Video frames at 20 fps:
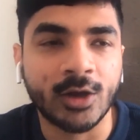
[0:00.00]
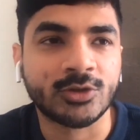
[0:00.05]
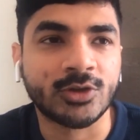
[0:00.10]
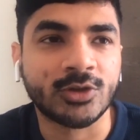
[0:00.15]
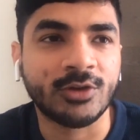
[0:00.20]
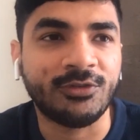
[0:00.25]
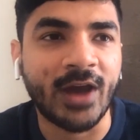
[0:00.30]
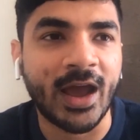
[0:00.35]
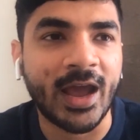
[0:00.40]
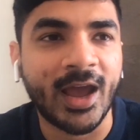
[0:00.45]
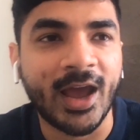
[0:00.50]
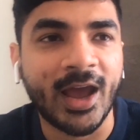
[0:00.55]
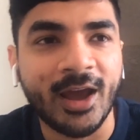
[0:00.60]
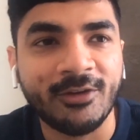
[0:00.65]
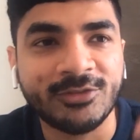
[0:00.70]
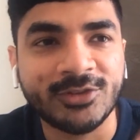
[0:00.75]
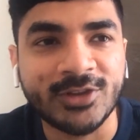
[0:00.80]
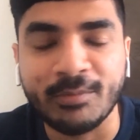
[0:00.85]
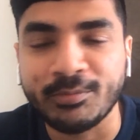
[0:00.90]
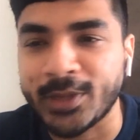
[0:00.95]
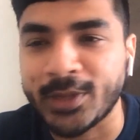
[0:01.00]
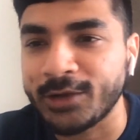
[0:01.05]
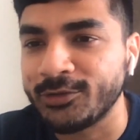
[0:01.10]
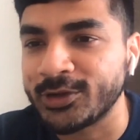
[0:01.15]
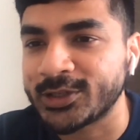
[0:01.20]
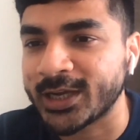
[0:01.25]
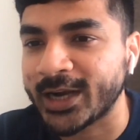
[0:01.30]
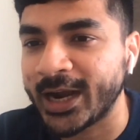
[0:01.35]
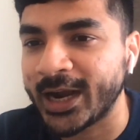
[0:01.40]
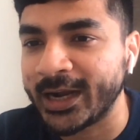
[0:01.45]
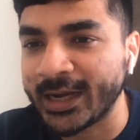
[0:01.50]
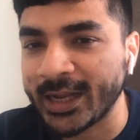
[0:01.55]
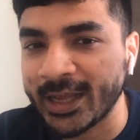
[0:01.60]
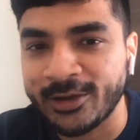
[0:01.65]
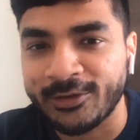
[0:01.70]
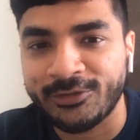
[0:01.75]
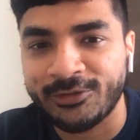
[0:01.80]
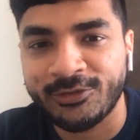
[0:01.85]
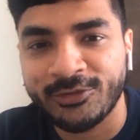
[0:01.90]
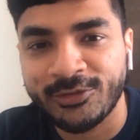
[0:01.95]
So if I have something which I write,
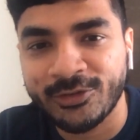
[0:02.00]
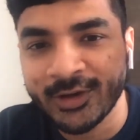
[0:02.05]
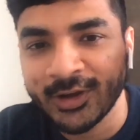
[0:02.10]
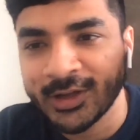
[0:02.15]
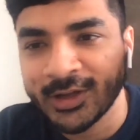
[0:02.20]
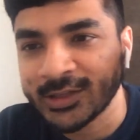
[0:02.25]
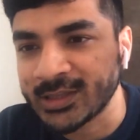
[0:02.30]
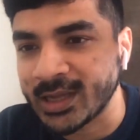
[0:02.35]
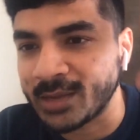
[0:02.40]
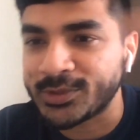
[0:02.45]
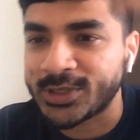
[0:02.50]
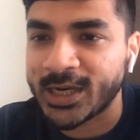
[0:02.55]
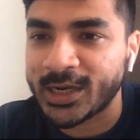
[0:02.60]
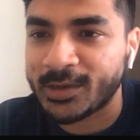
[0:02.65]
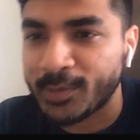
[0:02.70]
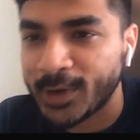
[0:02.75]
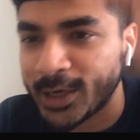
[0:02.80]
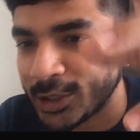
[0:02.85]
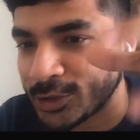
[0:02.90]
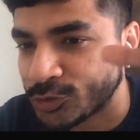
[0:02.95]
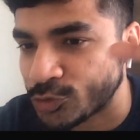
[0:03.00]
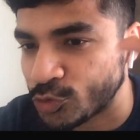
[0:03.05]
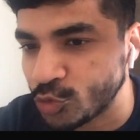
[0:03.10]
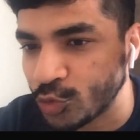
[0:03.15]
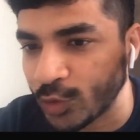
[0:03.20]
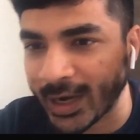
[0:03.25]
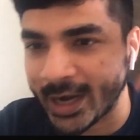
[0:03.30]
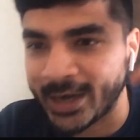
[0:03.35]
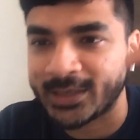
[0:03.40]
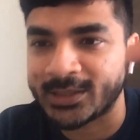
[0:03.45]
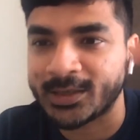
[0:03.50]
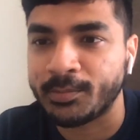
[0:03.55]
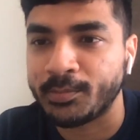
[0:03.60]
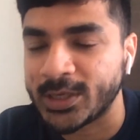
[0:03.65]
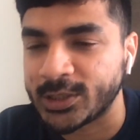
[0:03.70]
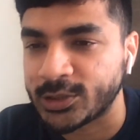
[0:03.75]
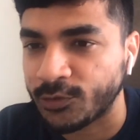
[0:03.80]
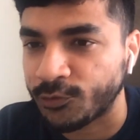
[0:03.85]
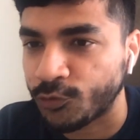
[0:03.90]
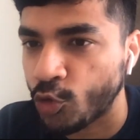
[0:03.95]
if some statement is true, write some
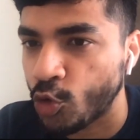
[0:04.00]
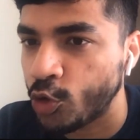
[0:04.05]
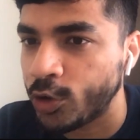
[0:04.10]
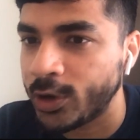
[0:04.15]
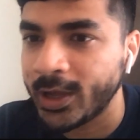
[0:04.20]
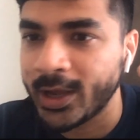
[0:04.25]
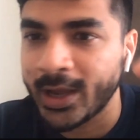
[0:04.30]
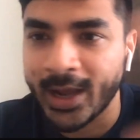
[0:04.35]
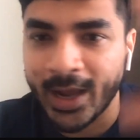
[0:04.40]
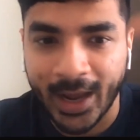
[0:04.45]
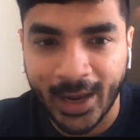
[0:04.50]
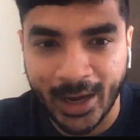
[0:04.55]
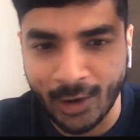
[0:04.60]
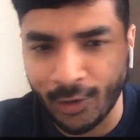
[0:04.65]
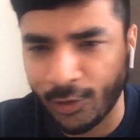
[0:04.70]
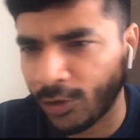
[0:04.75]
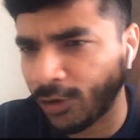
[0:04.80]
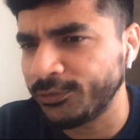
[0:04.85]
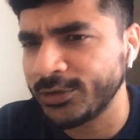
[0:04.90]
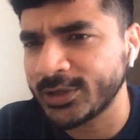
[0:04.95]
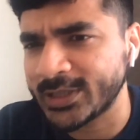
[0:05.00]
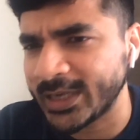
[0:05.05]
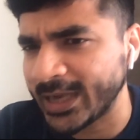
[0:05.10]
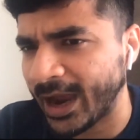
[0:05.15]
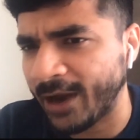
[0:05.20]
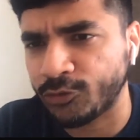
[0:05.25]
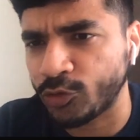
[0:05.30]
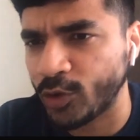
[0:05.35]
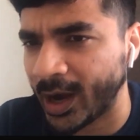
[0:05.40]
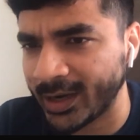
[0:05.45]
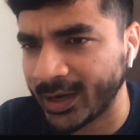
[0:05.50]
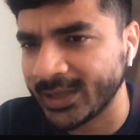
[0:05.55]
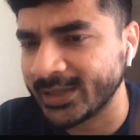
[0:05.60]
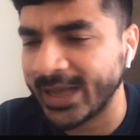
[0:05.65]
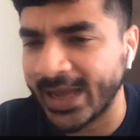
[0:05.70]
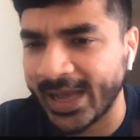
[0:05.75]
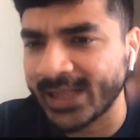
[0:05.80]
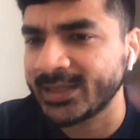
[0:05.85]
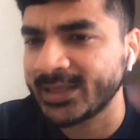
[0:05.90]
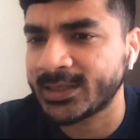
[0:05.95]
piece of code, and I obviously have to
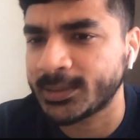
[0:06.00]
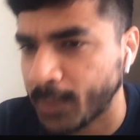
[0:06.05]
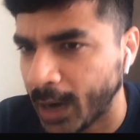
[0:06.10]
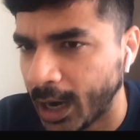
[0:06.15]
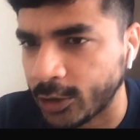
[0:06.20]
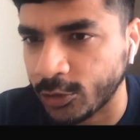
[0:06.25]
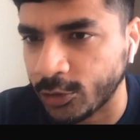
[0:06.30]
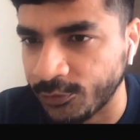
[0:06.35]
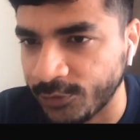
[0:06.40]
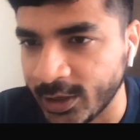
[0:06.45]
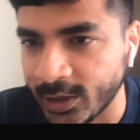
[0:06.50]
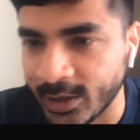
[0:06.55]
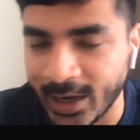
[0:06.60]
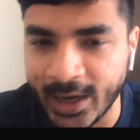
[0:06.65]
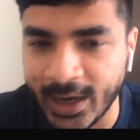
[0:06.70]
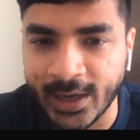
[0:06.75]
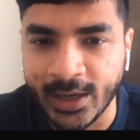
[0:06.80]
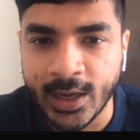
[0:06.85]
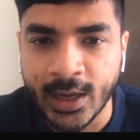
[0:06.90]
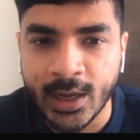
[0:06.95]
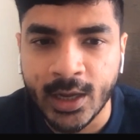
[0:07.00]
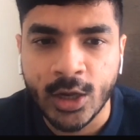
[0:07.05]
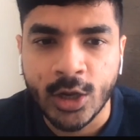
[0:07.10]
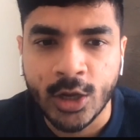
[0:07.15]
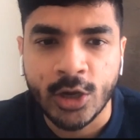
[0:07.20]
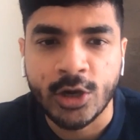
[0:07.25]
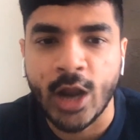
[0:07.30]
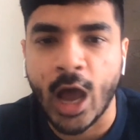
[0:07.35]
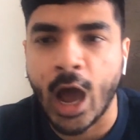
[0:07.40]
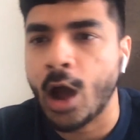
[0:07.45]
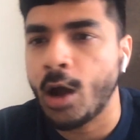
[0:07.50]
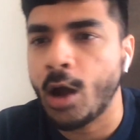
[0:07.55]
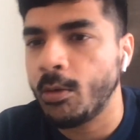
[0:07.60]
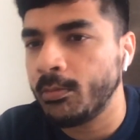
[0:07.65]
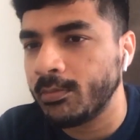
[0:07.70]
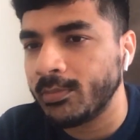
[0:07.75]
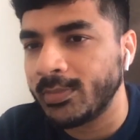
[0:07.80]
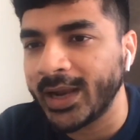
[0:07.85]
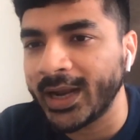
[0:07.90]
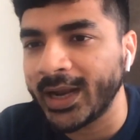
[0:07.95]
handle the else part of it, right?
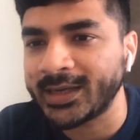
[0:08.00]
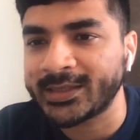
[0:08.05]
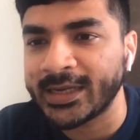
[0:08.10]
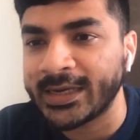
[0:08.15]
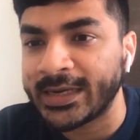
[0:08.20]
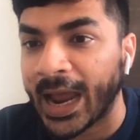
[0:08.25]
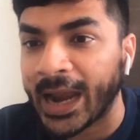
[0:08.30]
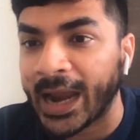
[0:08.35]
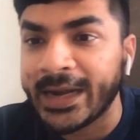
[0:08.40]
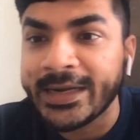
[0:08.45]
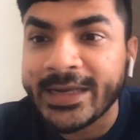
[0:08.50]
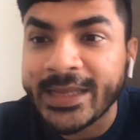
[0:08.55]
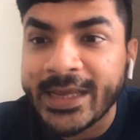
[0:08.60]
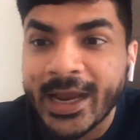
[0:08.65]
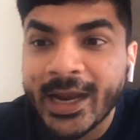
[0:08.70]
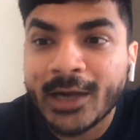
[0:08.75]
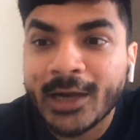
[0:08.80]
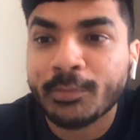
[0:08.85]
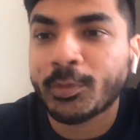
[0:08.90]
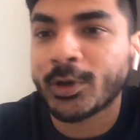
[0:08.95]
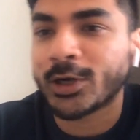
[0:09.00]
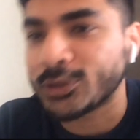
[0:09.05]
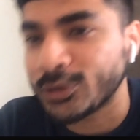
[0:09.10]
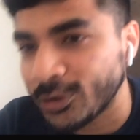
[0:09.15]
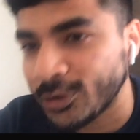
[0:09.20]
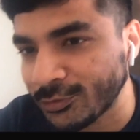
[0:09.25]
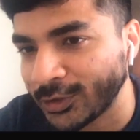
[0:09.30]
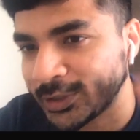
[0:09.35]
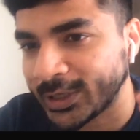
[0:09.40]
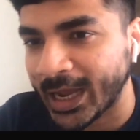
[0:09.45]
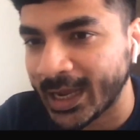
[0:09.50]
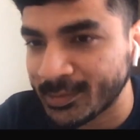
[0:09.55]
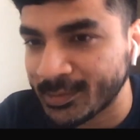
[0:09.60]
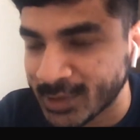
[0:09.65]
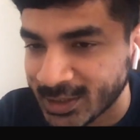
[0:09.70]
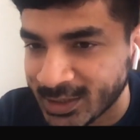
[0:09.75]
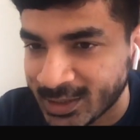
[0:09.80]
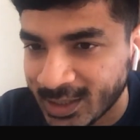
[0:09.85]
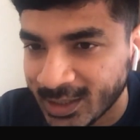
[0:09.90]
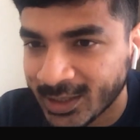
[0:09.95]
Now, let's say 98% of the
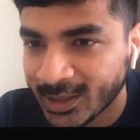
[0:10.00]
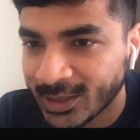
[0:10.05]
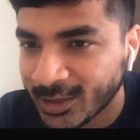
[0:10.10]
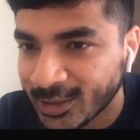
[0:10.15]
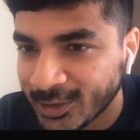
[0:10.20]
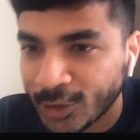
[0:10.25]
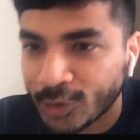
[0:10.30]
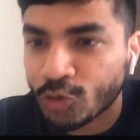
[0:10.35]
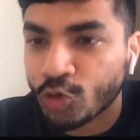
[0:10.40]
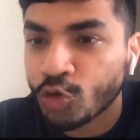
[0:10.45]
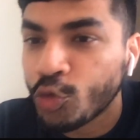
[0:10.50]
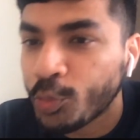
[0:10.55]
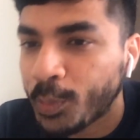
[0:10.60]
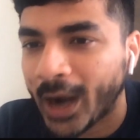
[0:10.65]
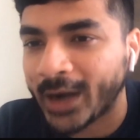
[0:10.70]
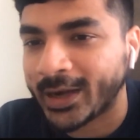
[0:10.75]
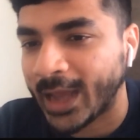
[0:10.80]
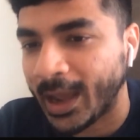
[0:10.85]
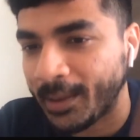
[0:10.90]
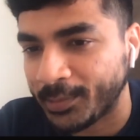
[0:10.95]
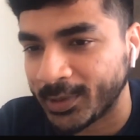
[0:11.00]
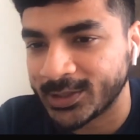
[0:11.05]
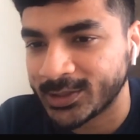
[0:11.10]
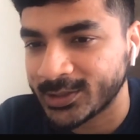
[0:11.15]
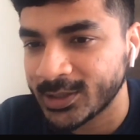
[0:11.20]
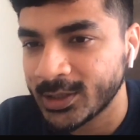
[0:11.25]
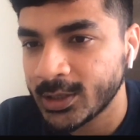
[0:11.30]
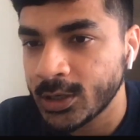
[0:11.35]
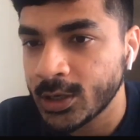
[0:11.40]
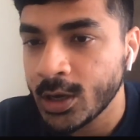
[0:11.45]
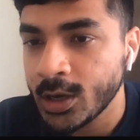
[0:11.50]
times is the true part happens.